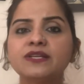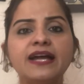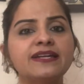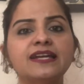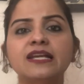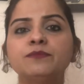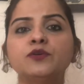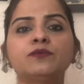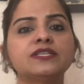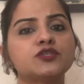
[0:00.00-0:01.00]
I can help you
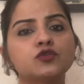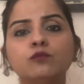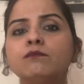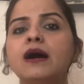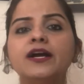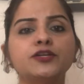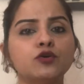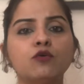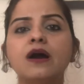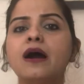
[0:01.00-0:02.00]
with Zumba,
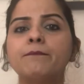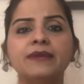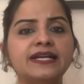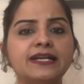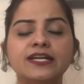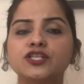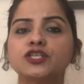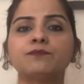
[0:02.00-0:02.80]
yoga, meditation,